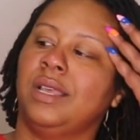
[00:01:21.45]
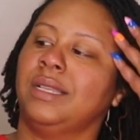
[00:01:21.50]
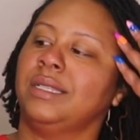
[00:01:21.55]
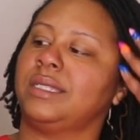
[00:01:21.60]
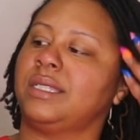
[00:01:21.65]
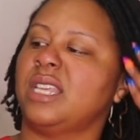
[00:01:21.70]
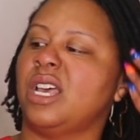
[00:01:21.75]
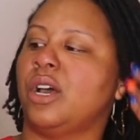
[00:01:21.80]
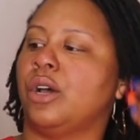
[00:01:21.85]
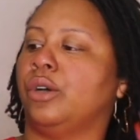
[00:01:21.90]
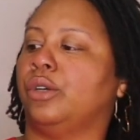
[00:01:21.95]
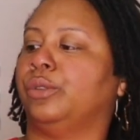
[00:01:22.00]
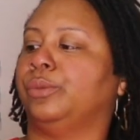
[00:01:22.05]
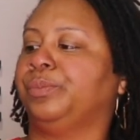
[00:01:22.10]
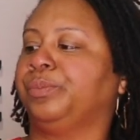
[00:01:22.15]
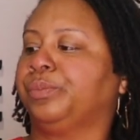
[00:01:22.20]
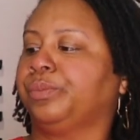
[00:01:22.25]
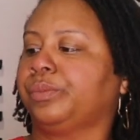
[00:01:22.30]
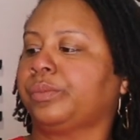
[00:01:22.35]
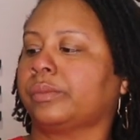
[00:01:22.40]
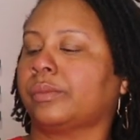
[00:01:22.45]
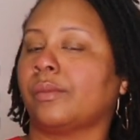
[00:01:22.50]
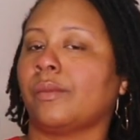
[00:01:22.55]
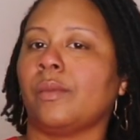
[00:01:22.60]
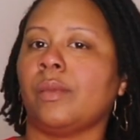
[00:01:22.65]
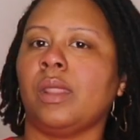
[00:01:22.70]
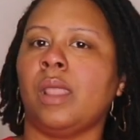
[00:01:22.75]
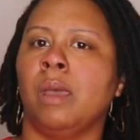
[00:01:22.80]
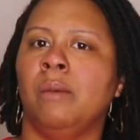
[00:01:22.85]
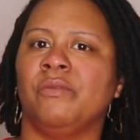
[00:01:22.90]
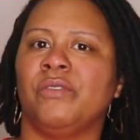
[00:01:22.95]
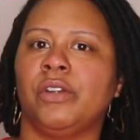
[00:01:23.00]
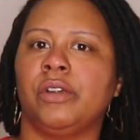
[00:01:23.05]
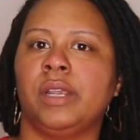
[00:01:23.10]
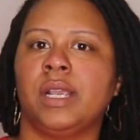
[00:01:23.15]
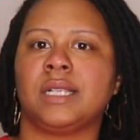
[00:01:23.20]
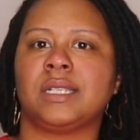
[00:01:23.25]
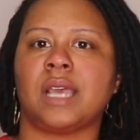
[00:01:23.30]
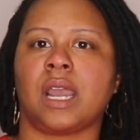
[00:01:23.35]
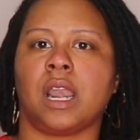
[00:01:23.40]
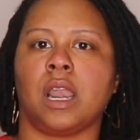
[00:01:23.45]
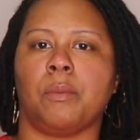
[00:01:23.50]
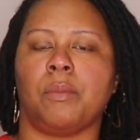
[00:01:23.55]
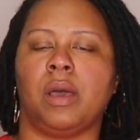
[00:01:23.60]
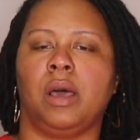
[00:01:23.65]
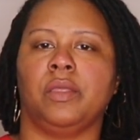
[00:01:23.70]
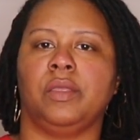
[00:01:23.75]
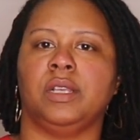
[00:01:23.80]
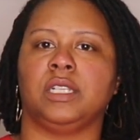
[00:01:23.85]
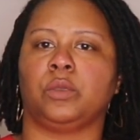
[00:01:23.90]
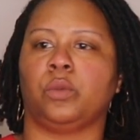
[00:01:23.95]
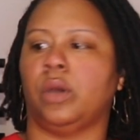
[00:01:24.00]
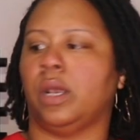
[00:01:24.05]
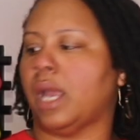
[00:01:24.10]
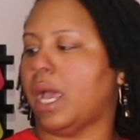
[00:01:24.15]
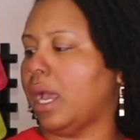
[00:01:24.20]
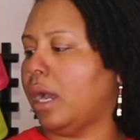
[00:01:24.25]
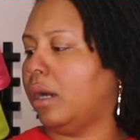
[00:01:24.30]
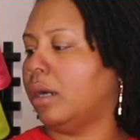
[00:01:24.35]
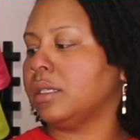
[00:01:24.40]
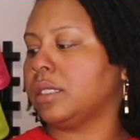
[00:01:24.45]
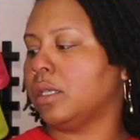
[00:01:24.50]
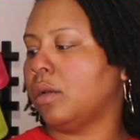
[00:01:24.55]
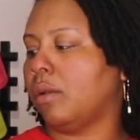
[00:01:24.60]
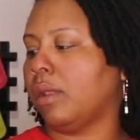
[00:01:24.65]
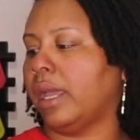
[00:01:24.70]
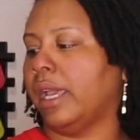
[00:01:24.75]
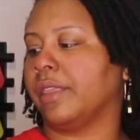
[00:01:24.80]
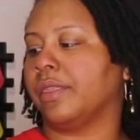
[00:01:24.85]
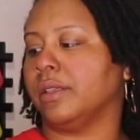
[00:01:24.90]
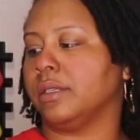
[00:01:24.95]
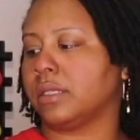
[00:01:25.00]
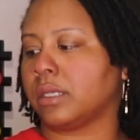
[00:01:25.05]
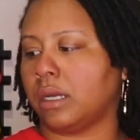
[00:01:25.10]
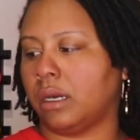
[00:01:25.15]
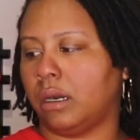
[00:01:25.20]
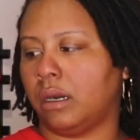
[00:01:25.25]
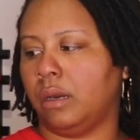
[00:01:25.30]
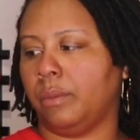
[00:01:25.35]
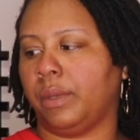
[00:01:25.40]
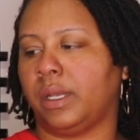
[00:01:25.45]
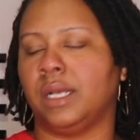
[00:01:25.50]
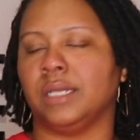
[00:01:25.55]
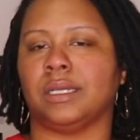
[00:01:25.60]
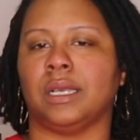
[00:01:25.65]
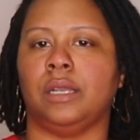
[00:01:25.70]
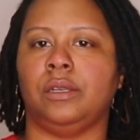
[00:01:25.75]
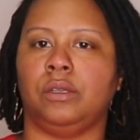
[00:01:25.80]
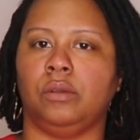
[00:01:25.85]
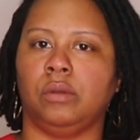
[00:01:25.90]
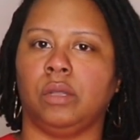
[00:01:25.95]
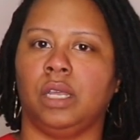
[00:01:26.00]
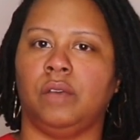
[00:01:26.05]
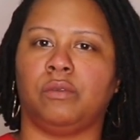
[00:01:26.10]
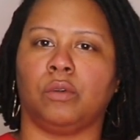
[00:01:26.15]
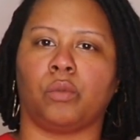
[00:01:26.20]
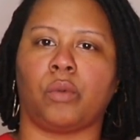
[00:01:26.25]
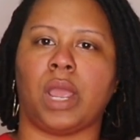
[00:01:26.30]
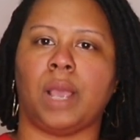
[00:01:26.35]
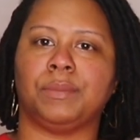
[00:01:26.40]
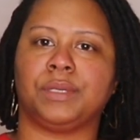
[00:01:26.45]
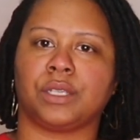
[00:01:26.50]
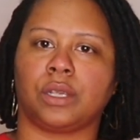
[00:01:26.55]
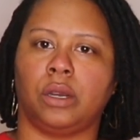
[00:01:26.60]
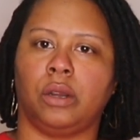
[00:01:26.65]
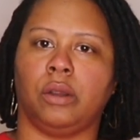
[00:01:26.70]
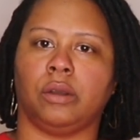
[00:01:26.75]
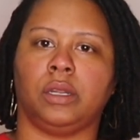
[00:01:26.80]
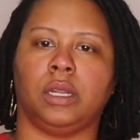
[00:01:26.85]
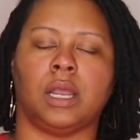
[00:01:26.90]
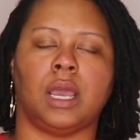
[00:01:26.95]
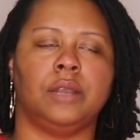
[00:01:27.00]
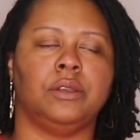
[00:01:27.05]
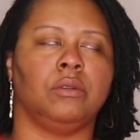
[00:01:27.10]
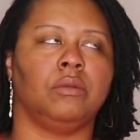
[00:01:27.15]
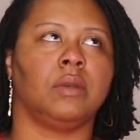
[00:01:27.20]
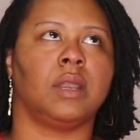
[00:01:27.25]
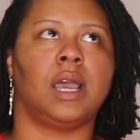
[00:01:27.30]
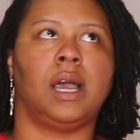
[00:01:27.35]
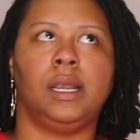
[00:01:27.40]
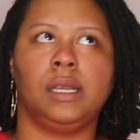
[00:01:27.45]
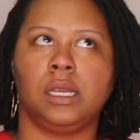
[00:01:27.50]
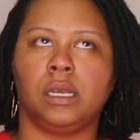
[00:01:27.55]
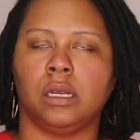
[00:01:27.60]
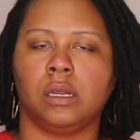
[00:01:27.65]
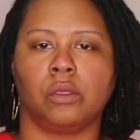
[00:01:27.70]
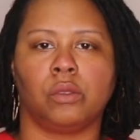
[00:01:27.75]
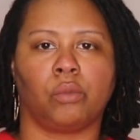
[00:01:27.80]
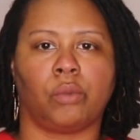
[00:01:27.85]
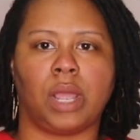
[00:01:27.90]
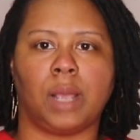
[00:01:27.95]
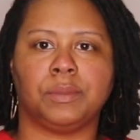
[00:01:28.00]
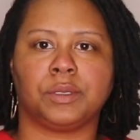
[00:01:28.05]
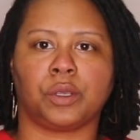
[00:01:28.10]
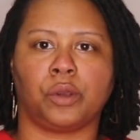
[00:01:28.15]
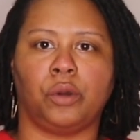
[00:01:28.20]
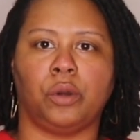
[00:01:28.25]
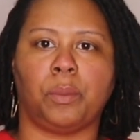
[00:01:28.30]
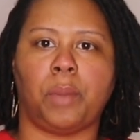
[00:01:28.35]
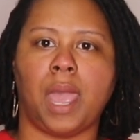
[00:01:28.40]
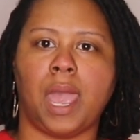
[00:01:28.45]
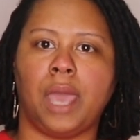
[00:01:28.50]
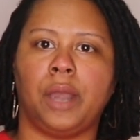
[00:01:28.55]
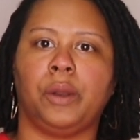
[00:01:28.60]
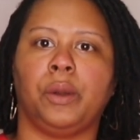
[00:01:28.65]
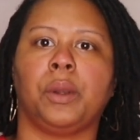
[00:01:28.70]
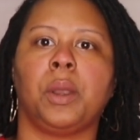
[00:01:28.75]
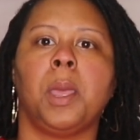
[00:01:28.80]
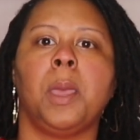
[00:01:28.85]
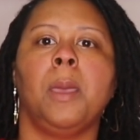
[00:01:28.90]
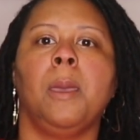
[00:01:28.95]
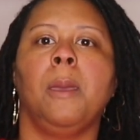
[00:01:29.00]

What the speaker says: So I'm very excited about this one. I also like the skirt because I do love a wrap skirt, and I do not even know the wrap skirt pattern,